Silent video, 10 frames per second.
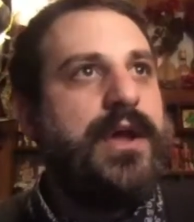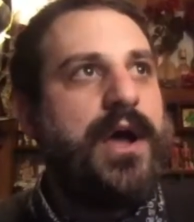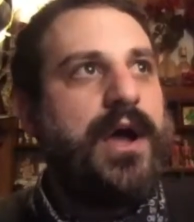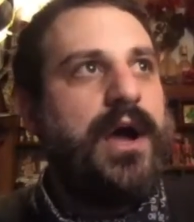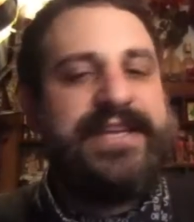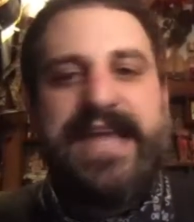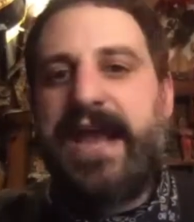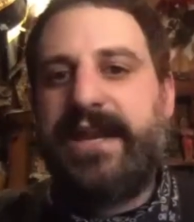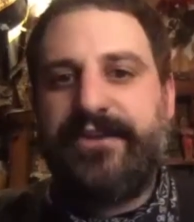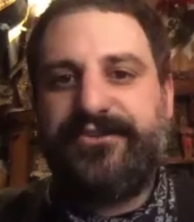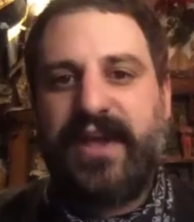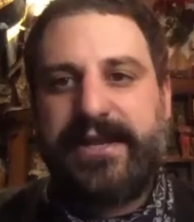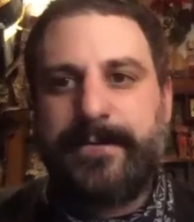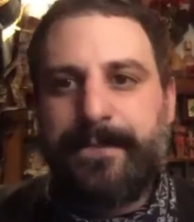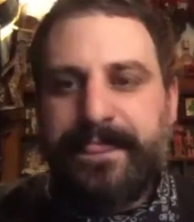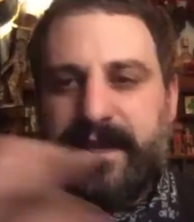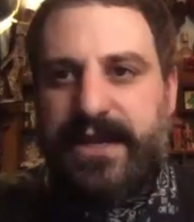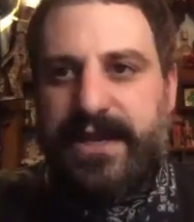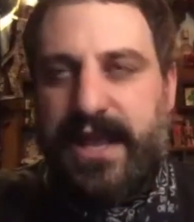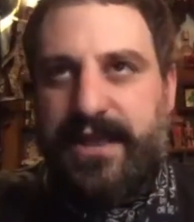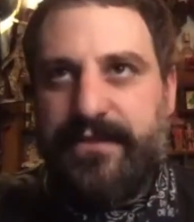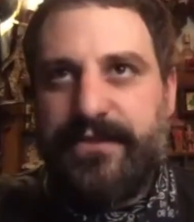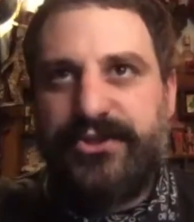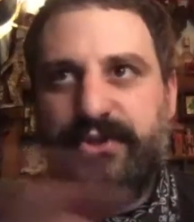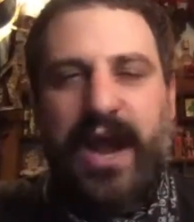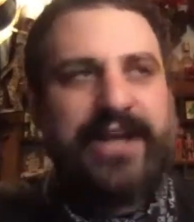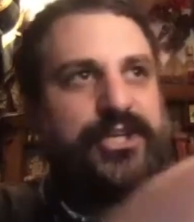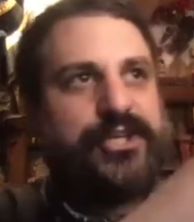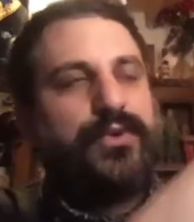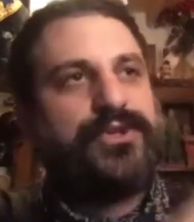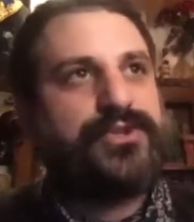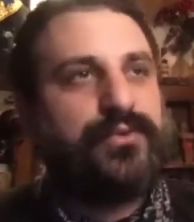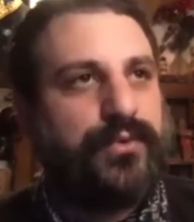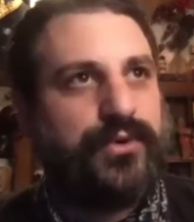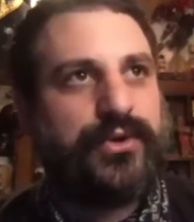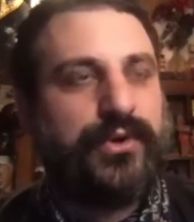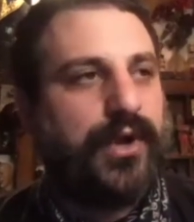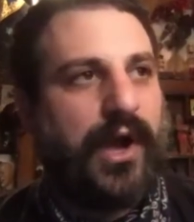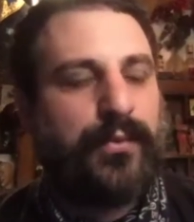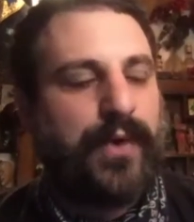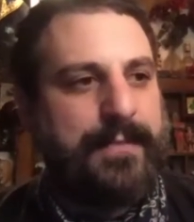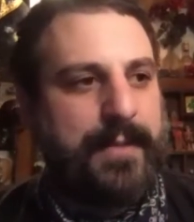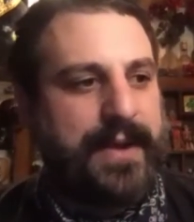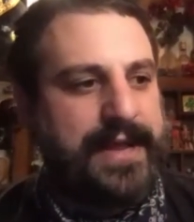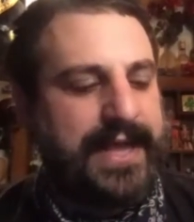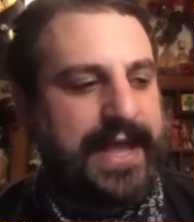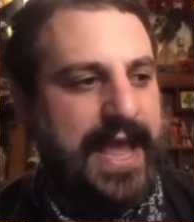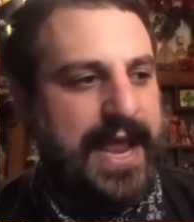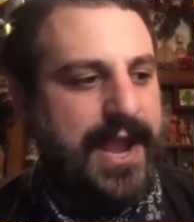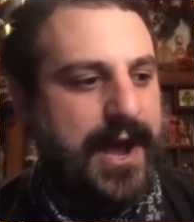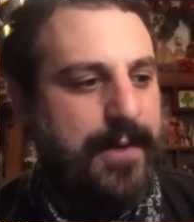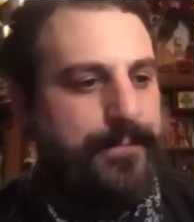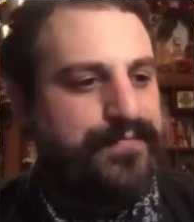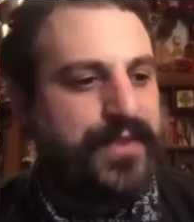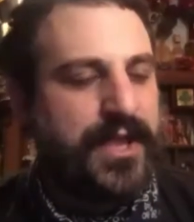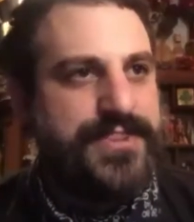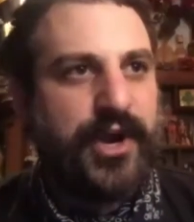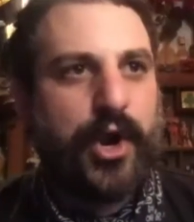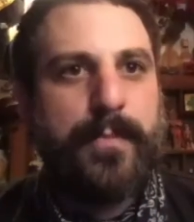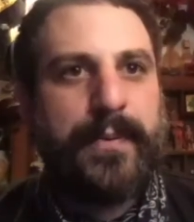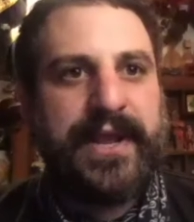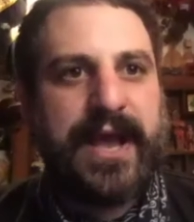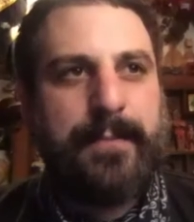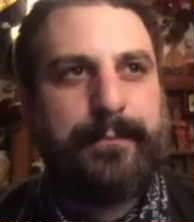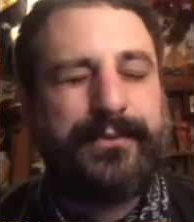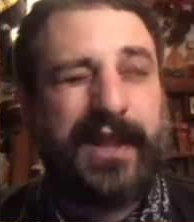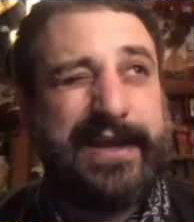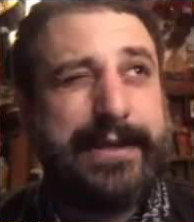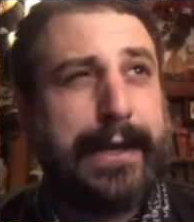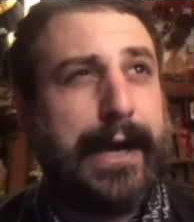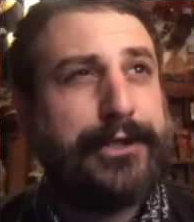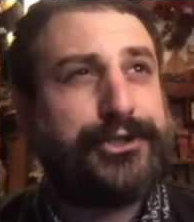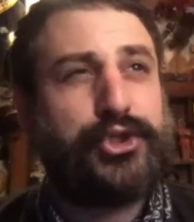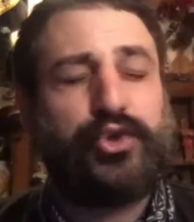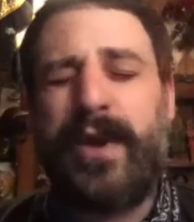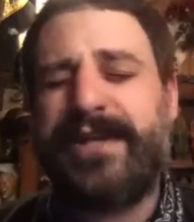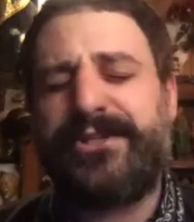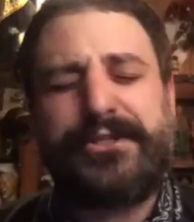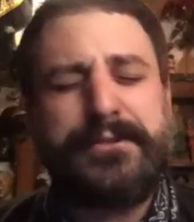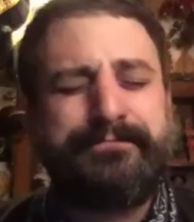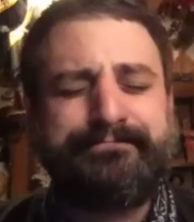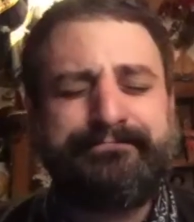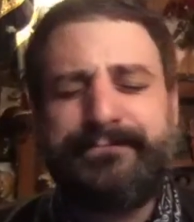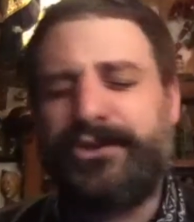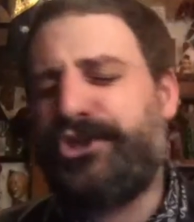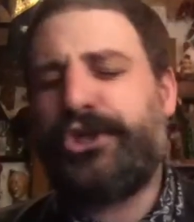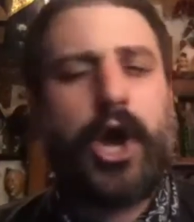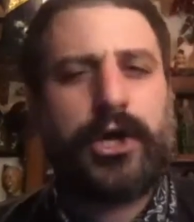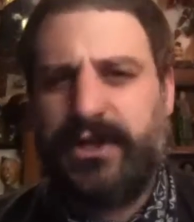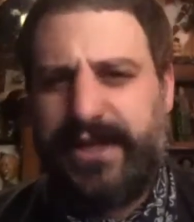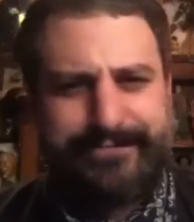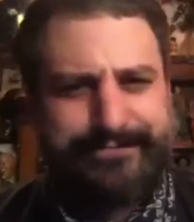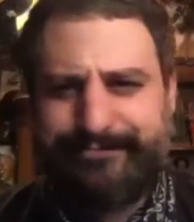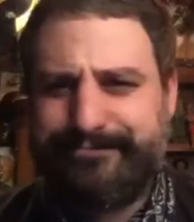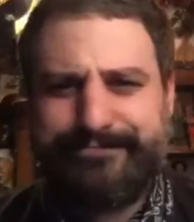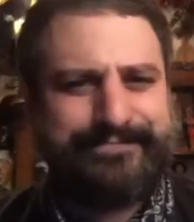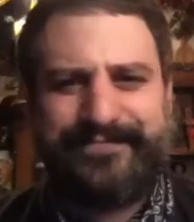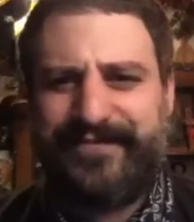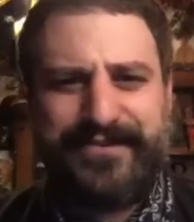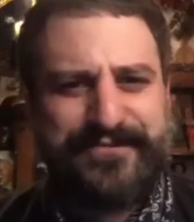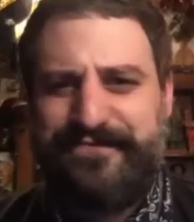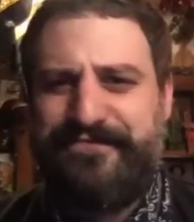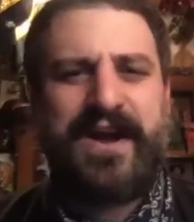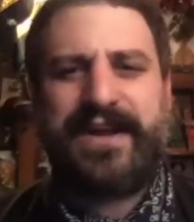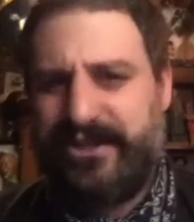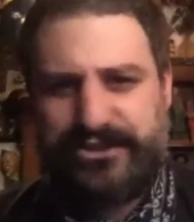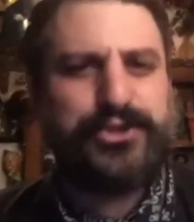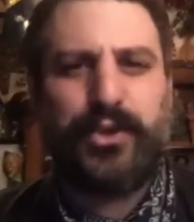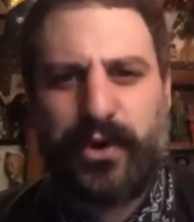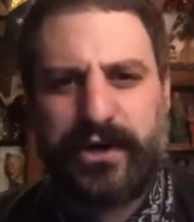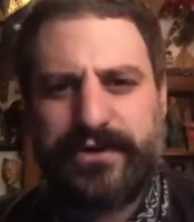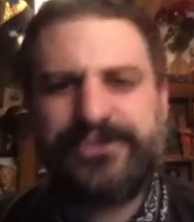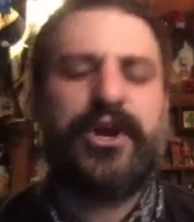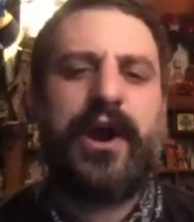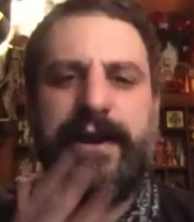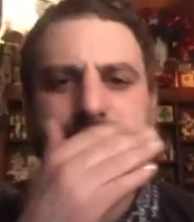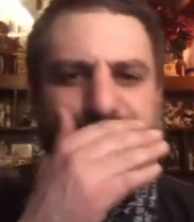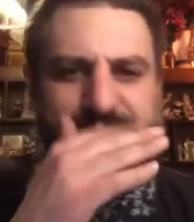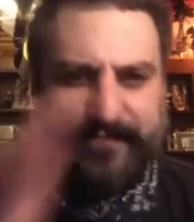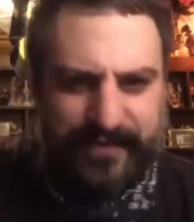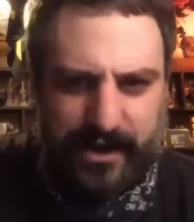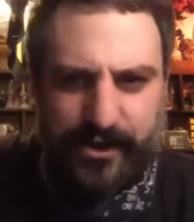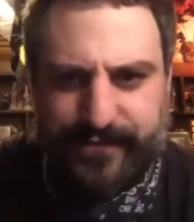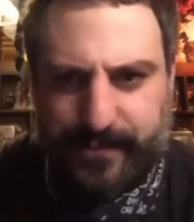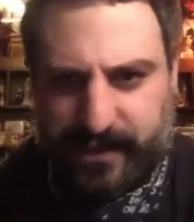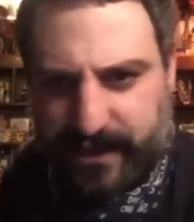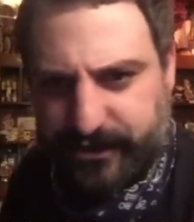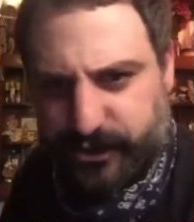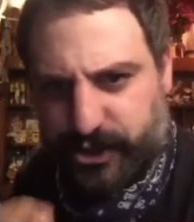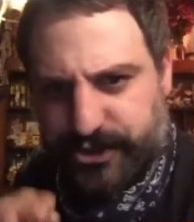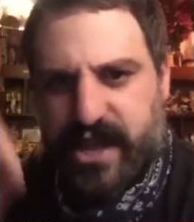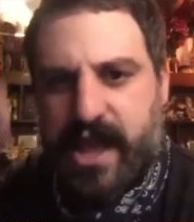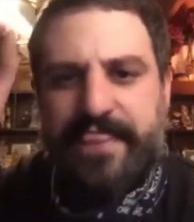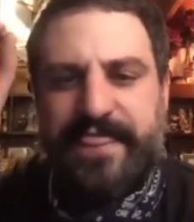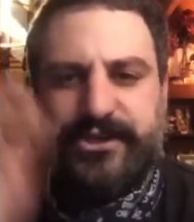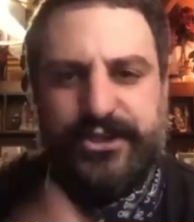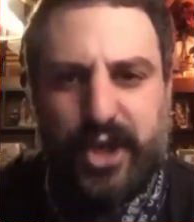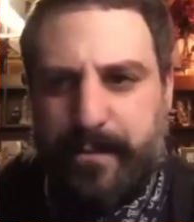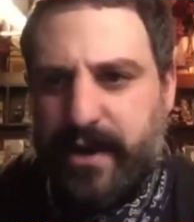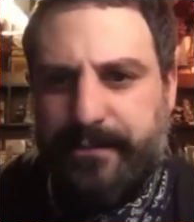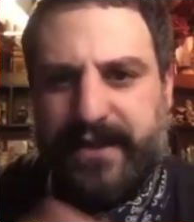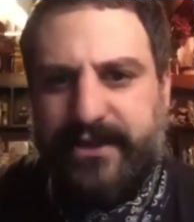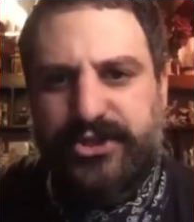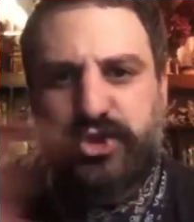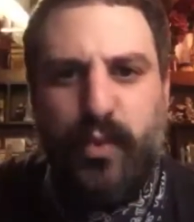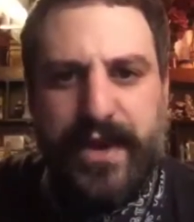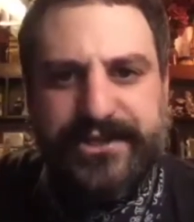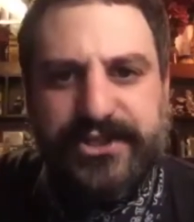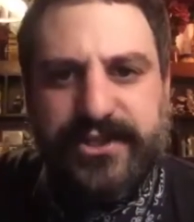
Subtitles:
again, it's like I just was riding my bike and they're opening up like a Swiss chocolate fucking store. Sorry if I don't know if I'm allowed to curse. They just opened up like a Swiss